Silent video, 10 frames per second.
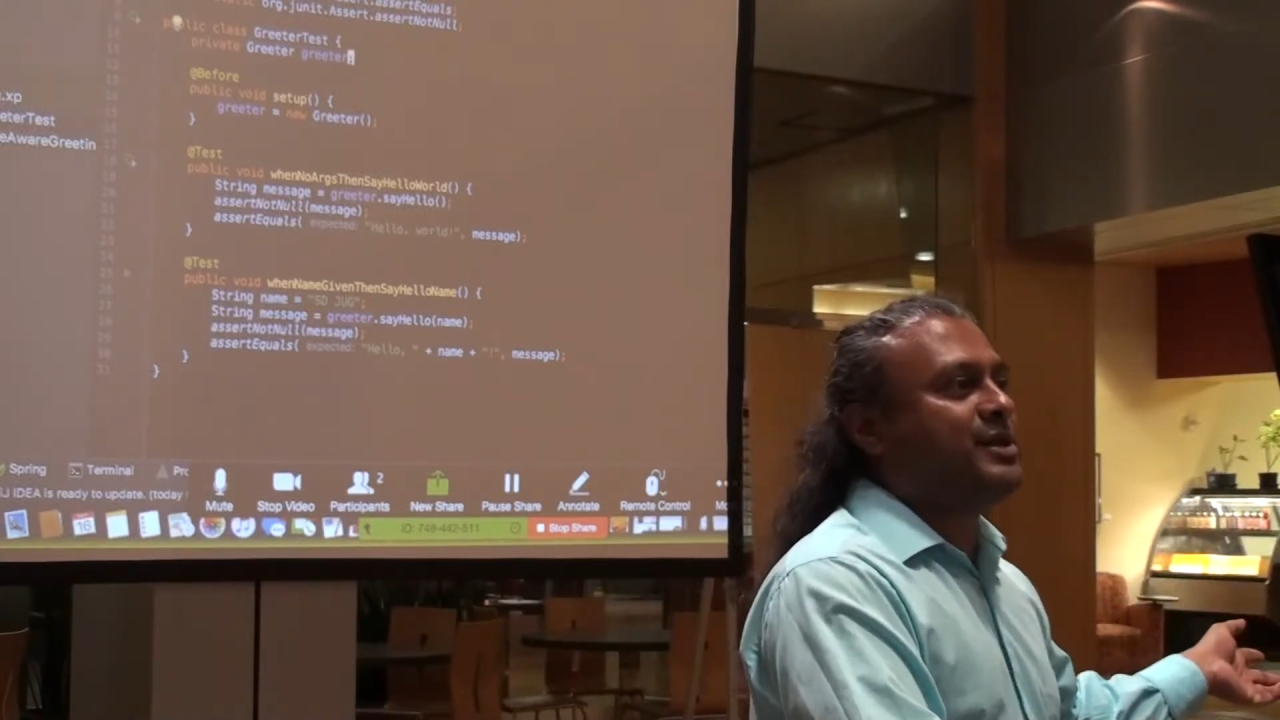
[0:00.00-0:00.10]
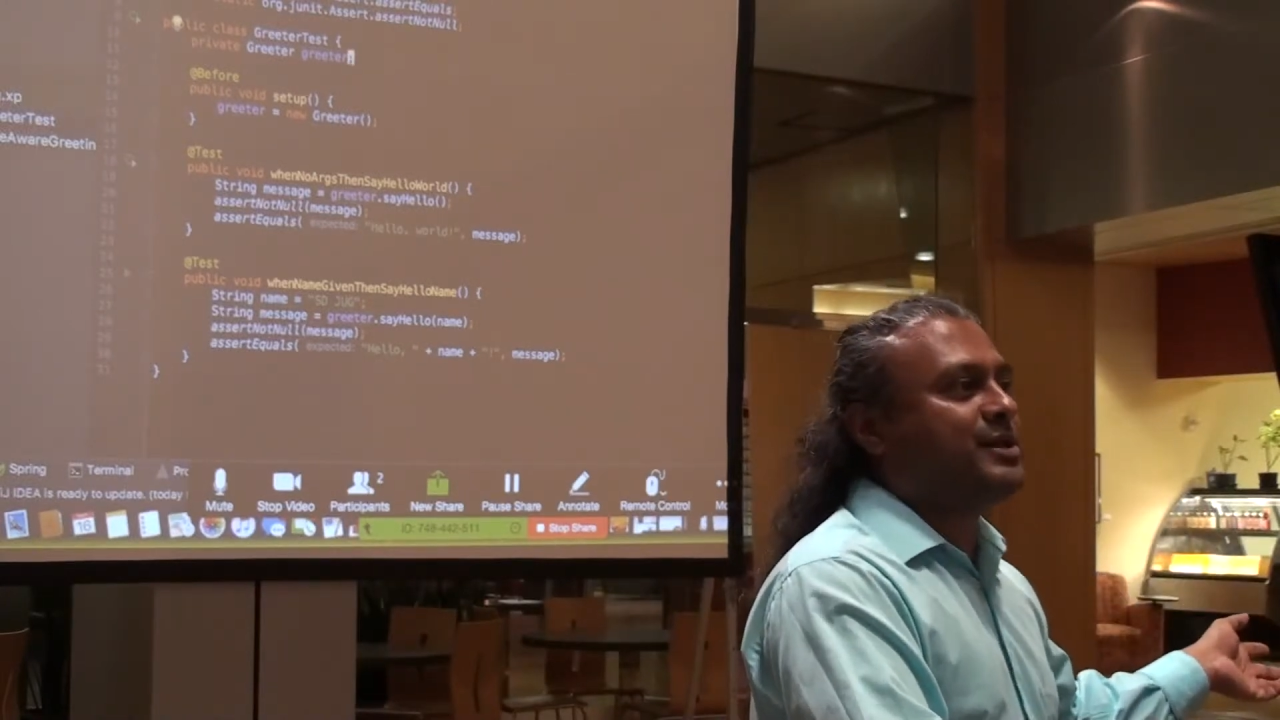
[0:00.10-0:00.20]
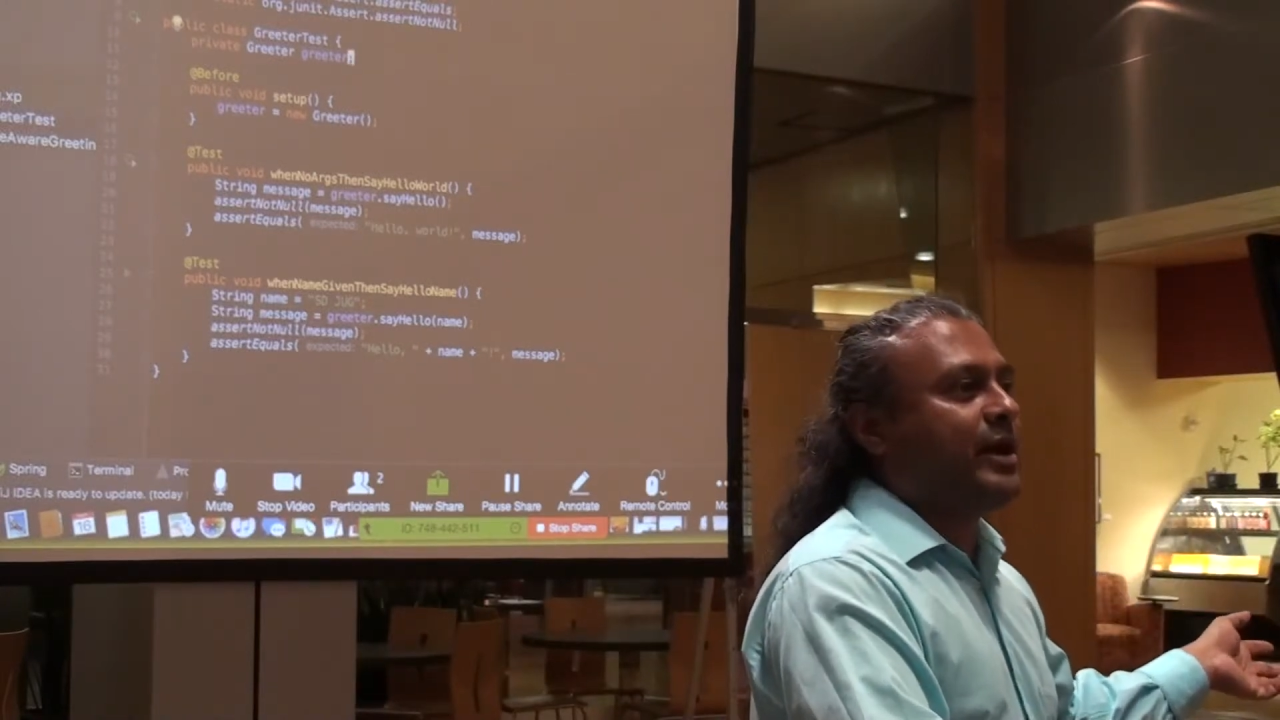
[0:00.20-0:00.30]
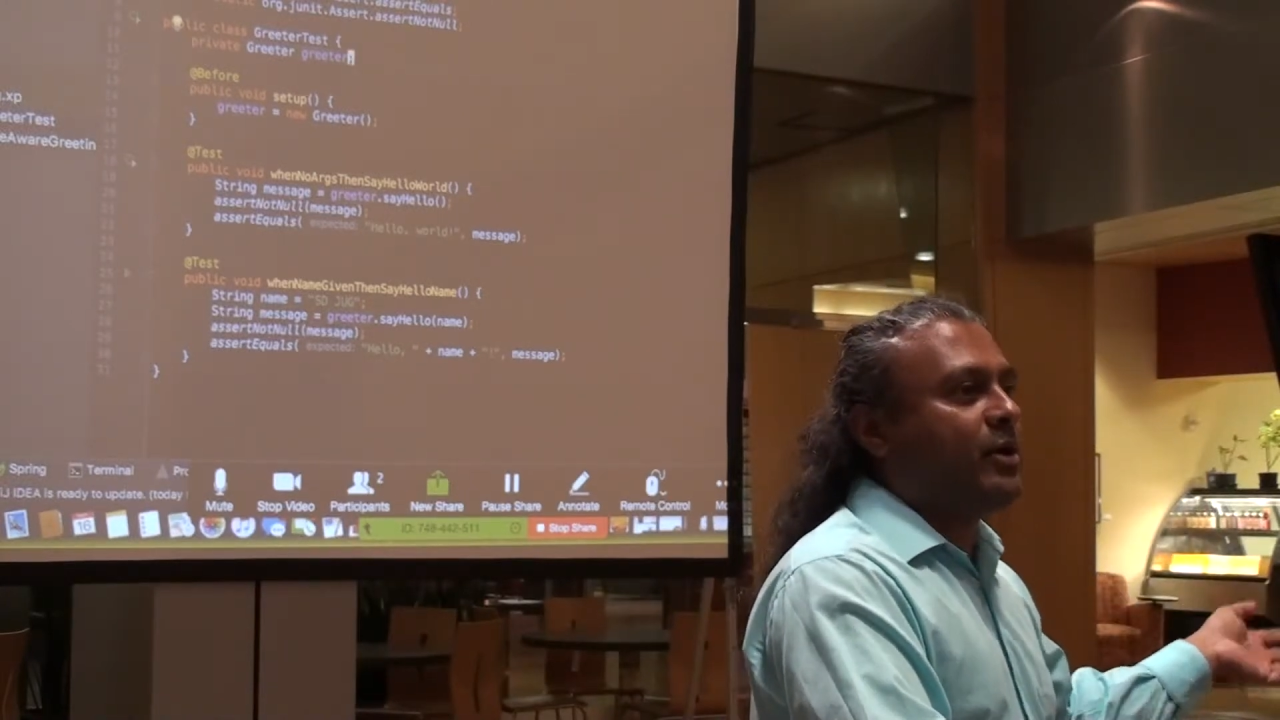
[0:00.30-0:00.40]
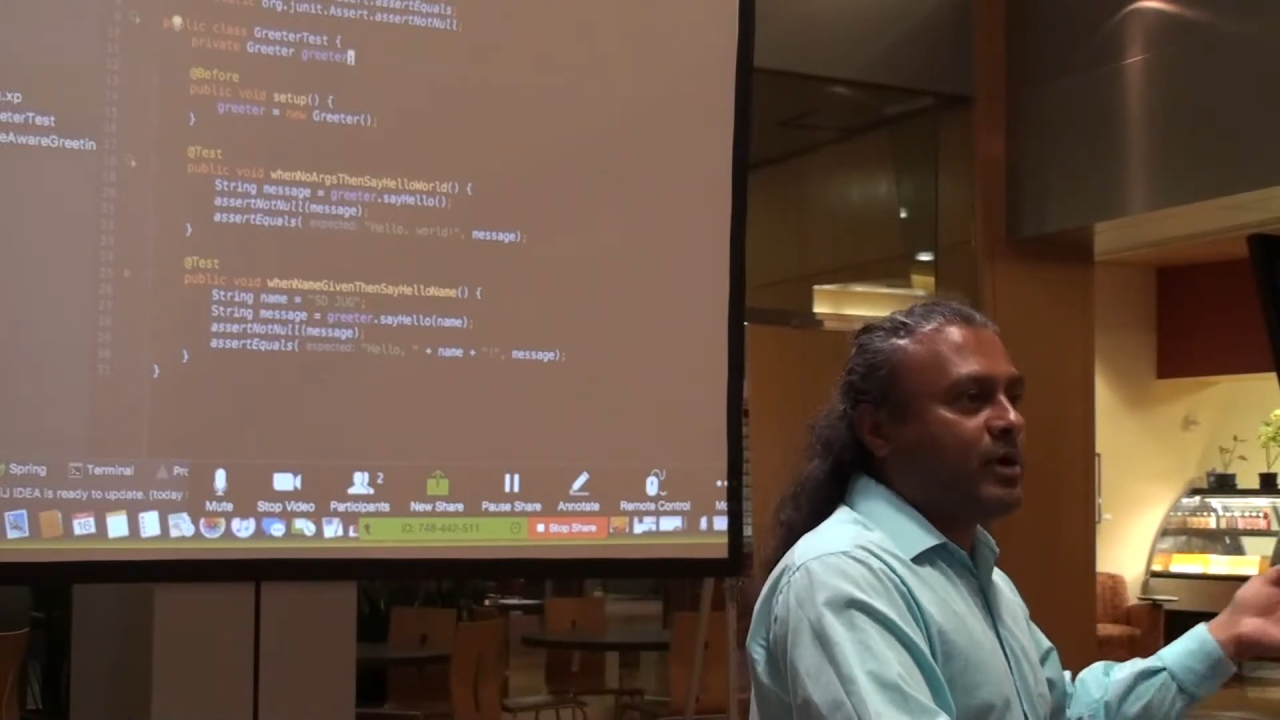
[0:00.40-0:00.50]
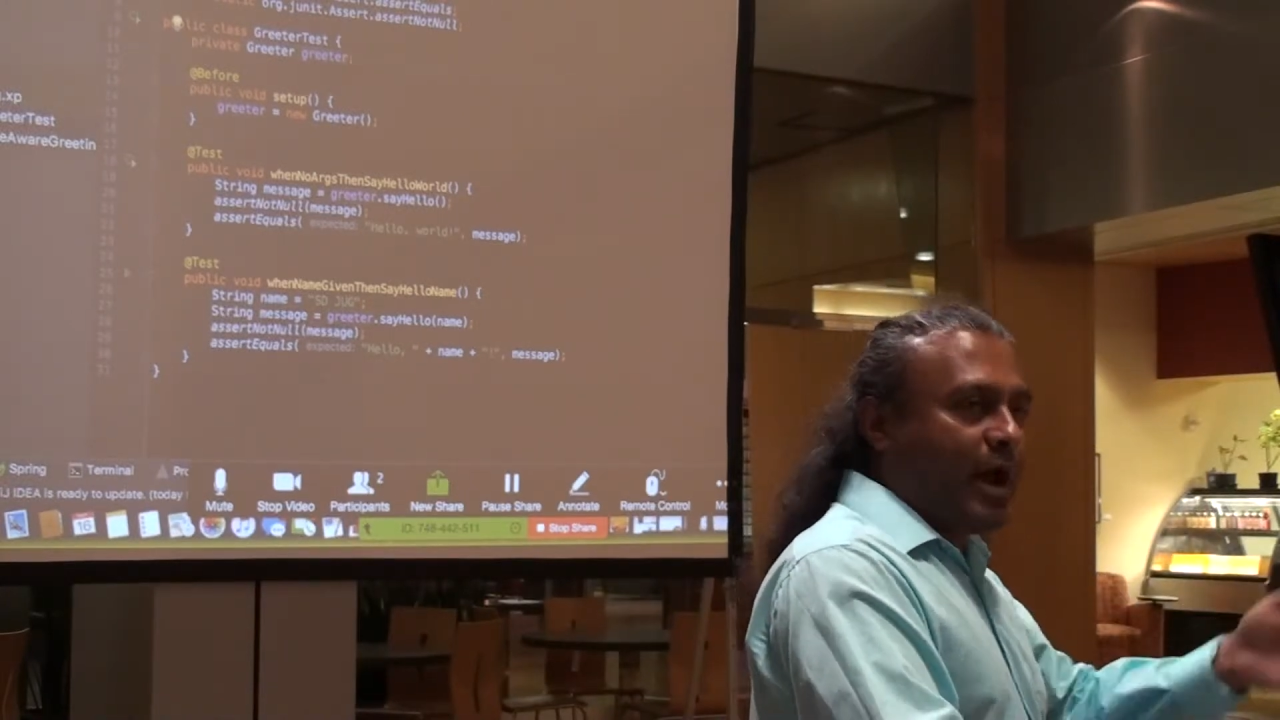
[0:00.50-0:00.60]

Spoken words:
is down,